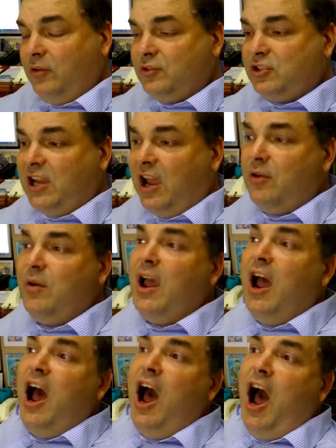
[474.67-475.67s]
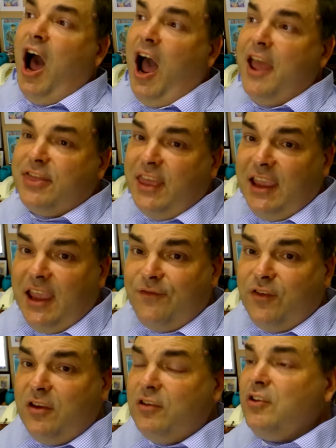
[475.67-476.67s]
So I think if
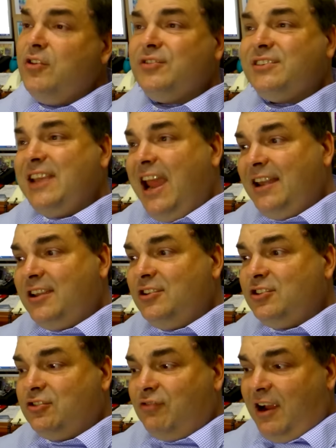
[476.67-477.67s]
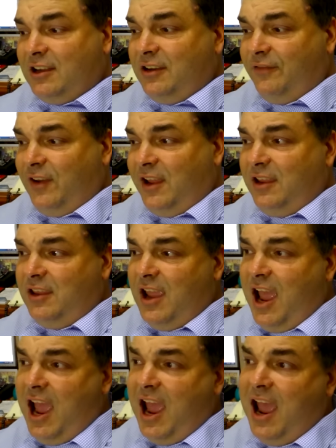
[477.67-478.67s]
you use debt constructively,
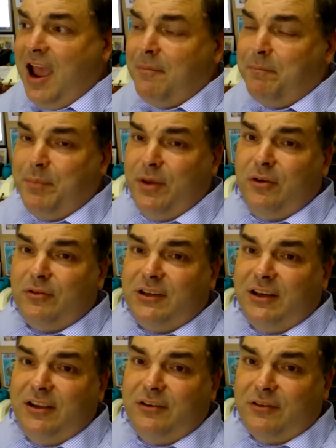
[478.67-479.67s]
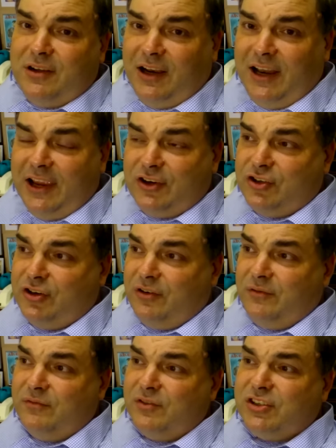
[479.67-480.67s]
yeah, build a little
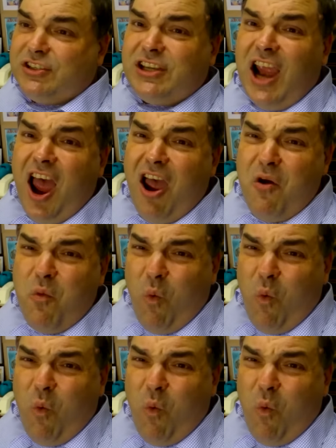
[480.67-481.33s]
collection. So